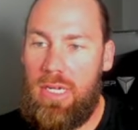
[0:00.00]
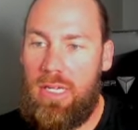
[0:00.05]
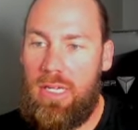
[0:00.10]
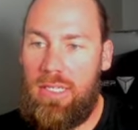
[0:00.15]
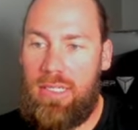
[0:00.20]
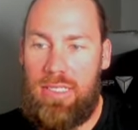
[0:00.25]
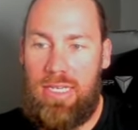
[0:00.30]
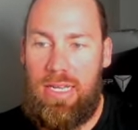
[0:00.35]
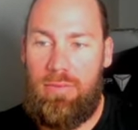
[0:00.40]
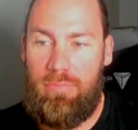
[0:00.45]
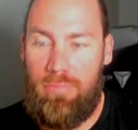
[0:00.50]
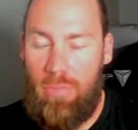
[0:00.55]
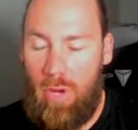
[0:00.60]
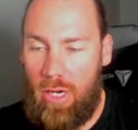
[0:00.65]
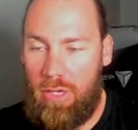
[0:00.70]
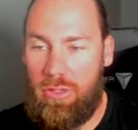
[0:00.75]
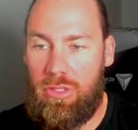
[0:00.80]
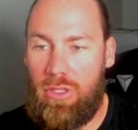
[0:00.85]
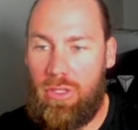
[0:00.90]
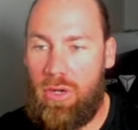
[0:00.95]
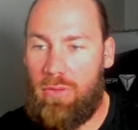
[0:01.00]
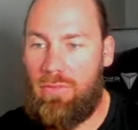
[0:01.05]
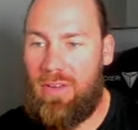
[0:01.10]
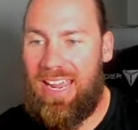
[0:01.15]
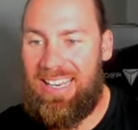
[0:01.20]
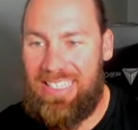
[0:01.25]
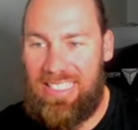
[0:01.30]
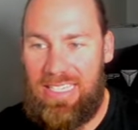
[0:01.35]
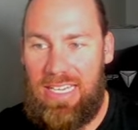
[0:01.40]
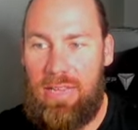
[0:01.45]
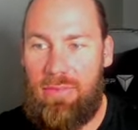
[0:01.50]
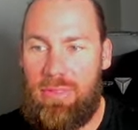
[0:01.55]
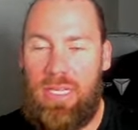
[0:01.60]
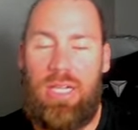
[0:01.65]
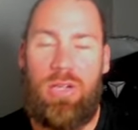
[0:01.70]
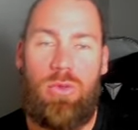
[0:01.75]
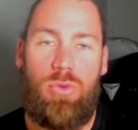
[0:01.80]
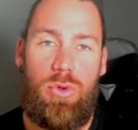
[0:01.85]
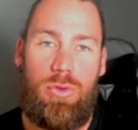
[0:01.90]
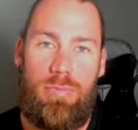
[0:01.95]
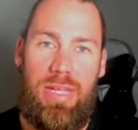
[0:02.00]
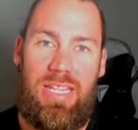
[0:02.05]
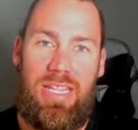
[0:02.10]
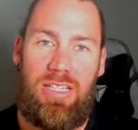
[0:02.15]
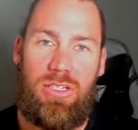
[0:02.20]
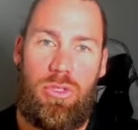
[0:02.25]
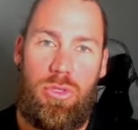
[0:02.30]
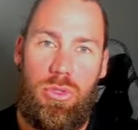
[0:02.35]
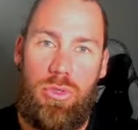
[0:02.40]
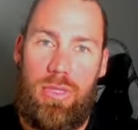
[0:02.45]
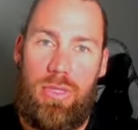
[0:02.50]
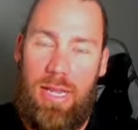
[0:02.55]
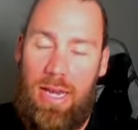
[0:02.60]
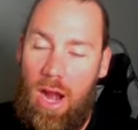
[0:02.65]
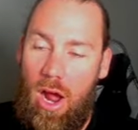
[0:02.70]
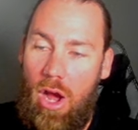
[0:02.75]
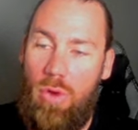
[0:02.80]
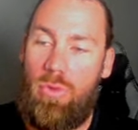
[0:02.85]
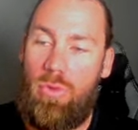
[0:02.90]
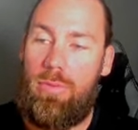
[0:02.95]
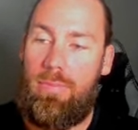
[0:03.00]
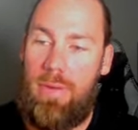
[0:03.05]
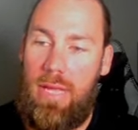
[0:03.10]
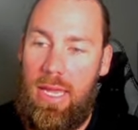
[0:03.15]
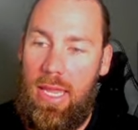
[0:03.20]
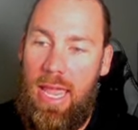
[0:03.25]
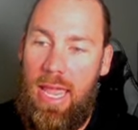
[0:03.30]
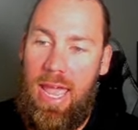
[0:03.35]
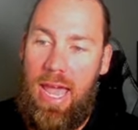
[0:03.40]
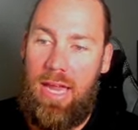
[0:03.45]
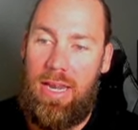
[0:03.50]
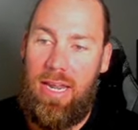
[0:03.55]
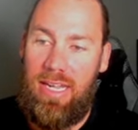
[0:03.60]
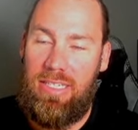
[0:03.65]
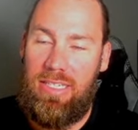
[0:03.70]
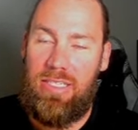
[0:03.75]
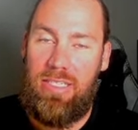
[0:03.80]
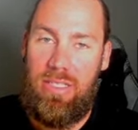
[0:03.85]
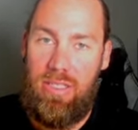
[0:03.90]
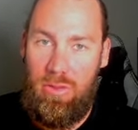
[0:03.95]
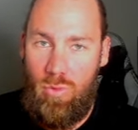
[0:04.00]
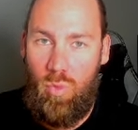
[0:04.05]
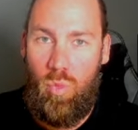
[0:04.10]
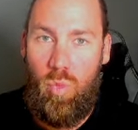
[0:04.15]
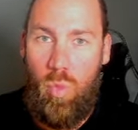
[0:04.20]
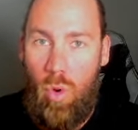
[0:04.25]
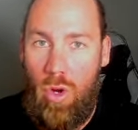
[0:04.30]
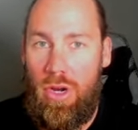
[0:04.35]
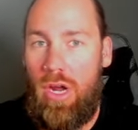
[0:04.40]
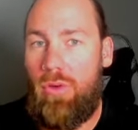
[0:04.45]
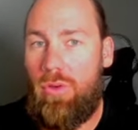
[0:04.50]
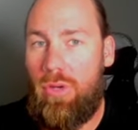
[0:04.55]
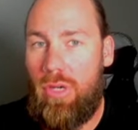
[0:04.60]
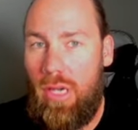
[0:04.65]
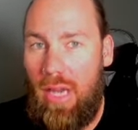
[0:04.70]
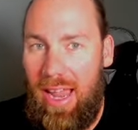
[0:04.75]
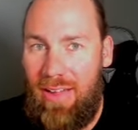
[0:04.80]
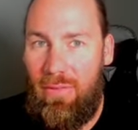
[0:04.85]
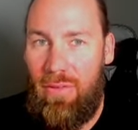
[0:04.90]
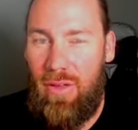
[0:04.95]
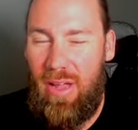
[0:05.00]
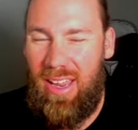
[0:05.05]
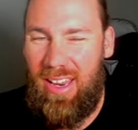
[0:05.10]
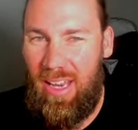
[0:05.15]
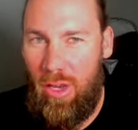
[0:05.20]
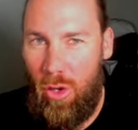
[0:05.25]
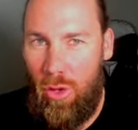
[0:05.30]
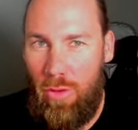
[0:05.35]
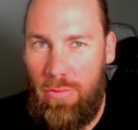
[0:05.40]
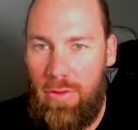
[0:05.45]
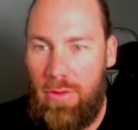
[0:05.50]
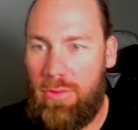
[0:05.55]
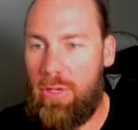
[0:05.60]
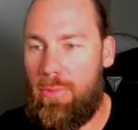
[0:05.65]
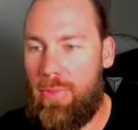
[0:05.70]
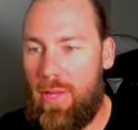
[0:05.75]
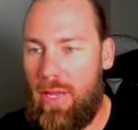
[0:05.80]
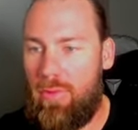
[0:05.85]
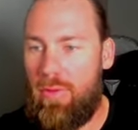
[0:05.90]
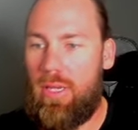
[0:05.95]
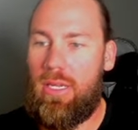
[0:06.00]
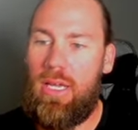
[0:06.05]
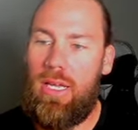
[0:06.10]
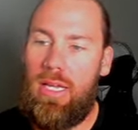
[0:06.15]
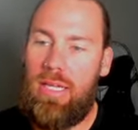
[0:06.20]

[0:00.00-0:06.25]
Microsoft and Samsung would be the two that I would pick out as what I would love Illuvium to be with.